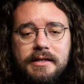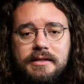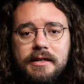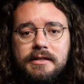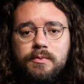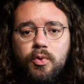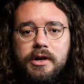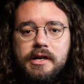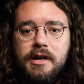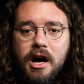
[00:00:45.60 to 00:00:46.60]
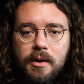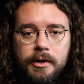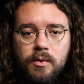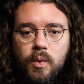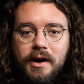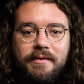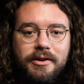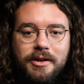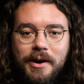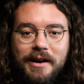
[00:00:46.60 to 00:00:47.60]
This is pretty common
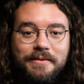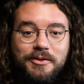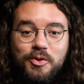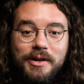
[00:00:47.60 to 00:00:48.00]
wherever you have